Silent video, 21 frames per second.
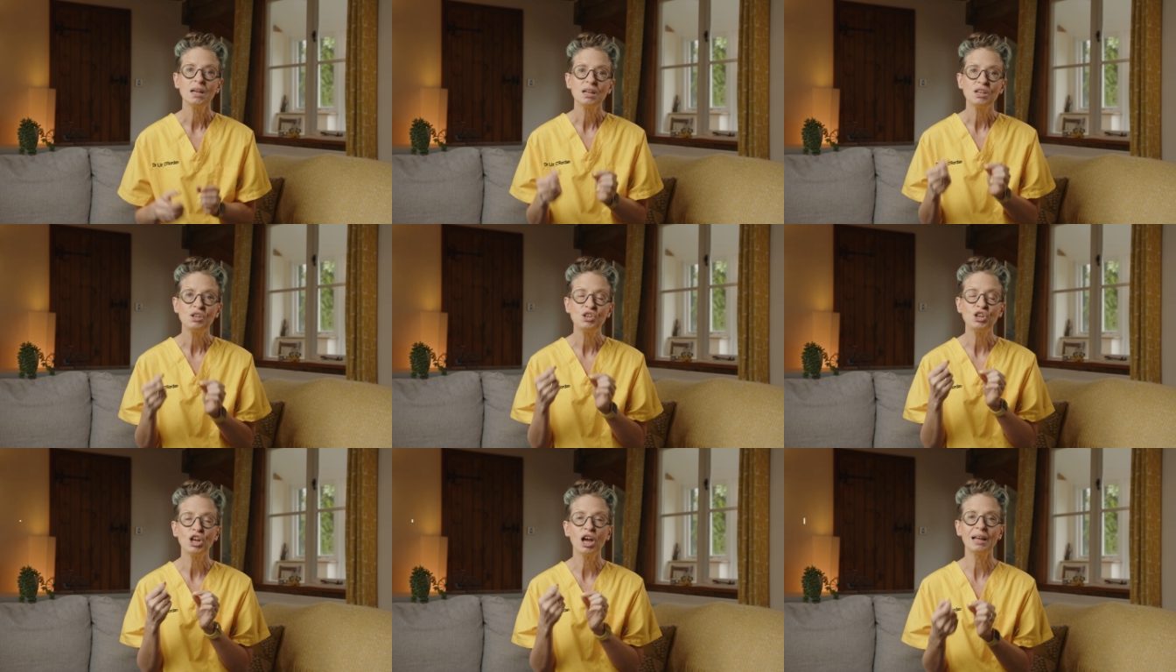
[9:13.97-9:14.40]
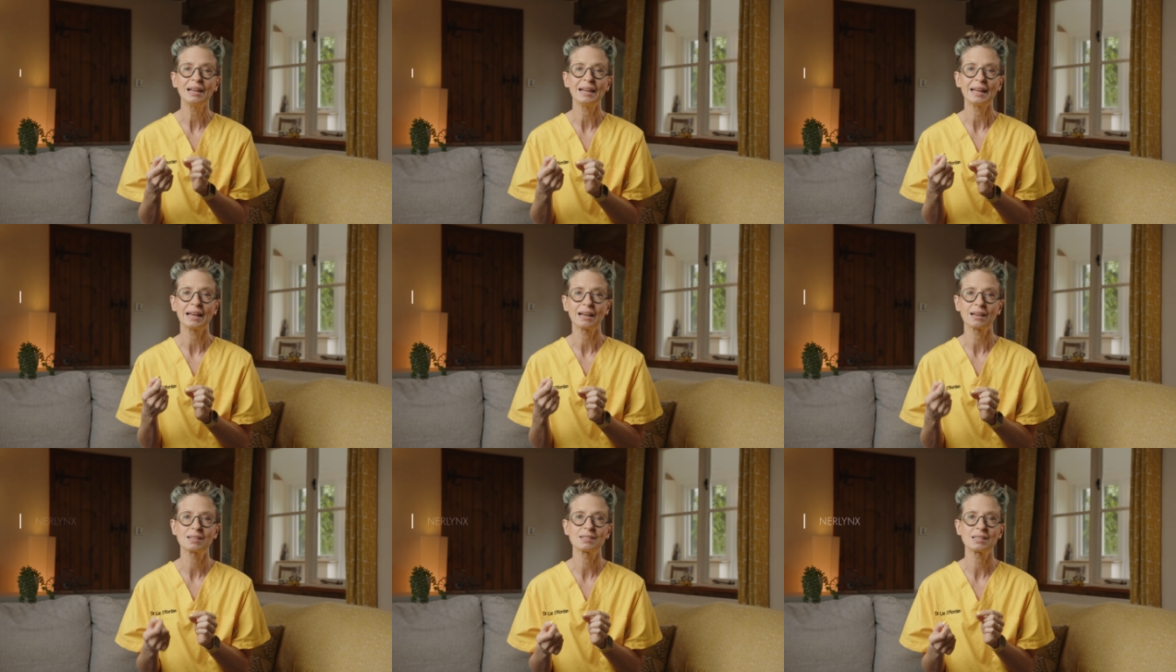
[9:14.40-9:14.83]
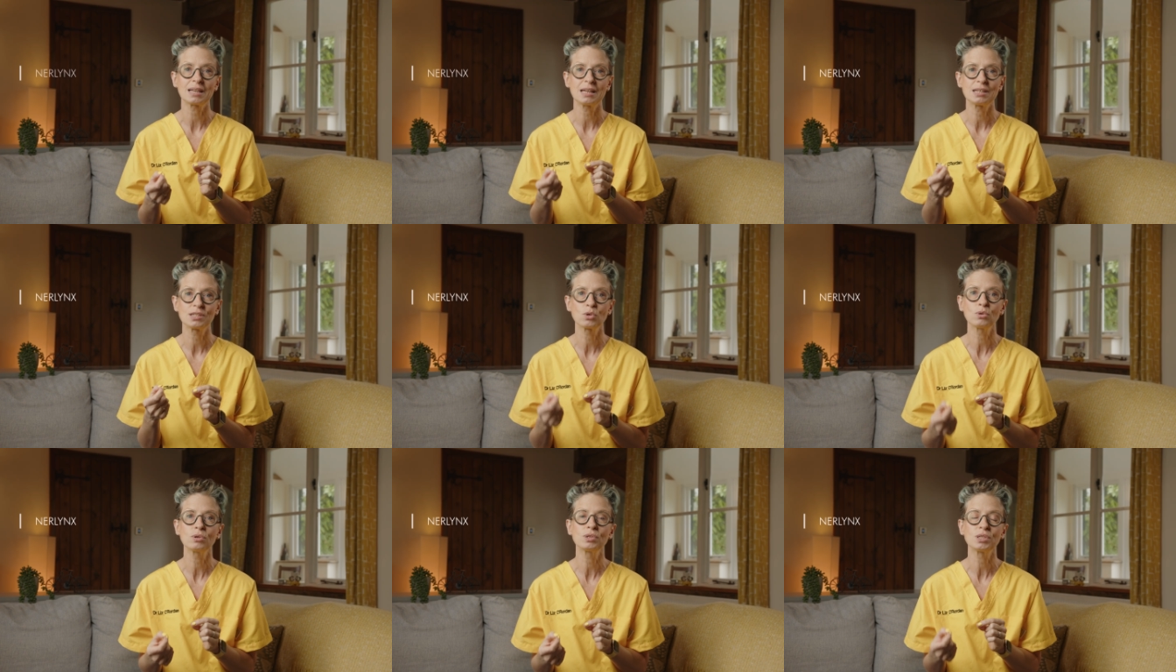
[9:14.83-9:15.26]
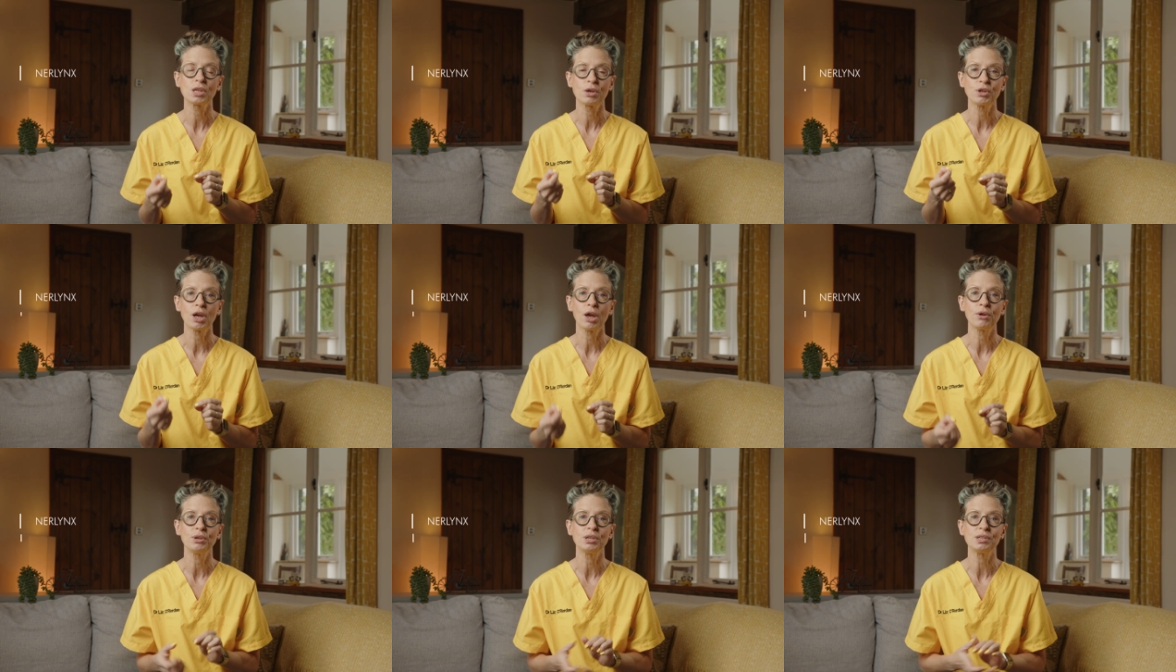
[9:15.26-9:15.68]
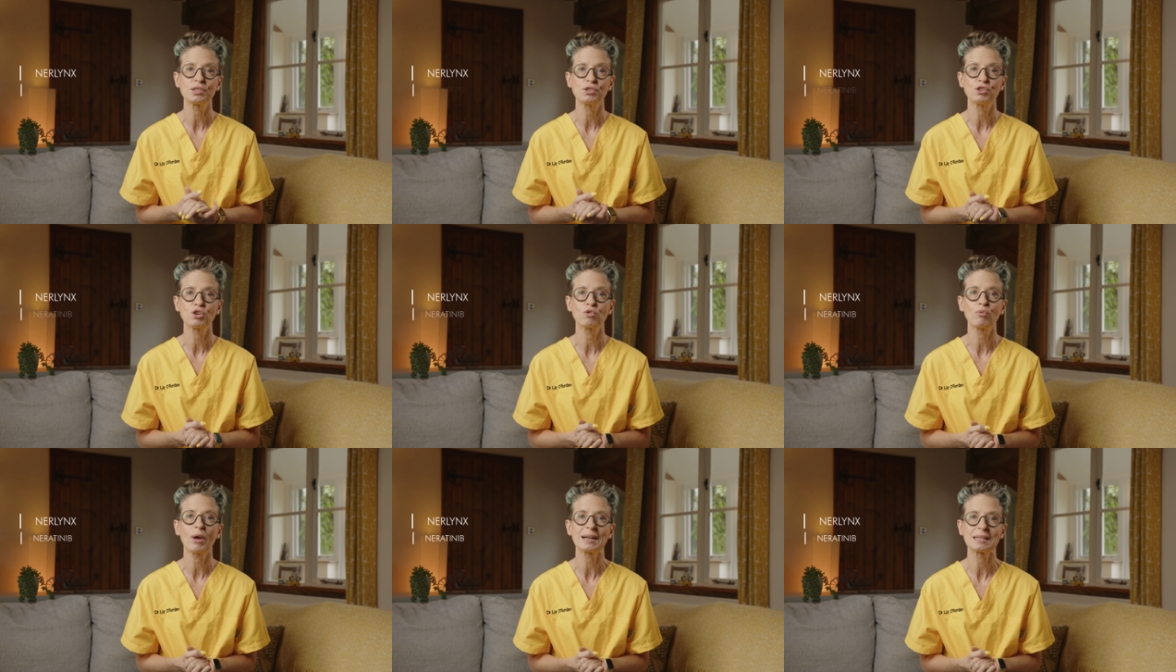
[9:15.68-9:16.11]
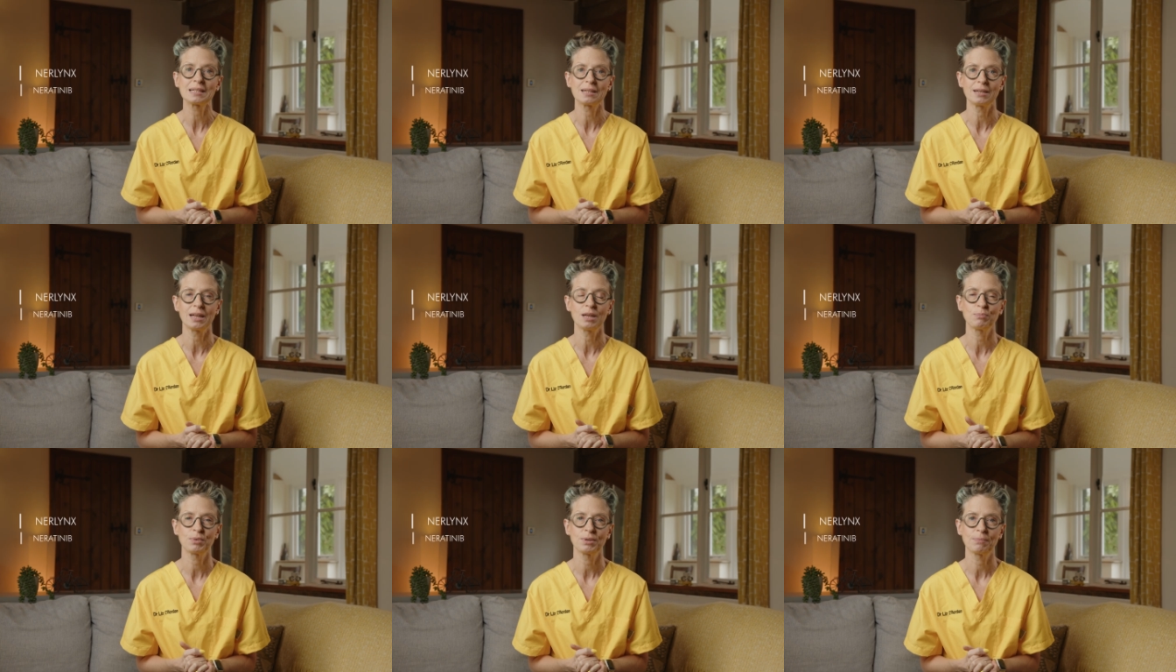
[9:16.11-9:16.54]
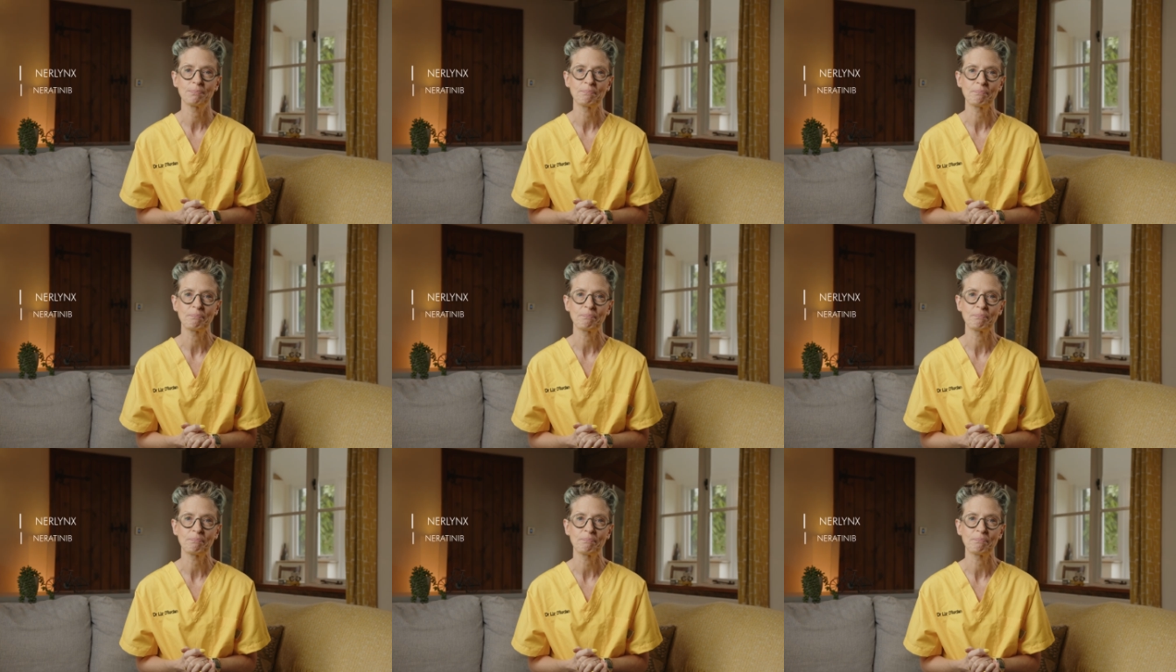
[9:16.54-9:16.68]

Nerlynx is also known as Neratinib.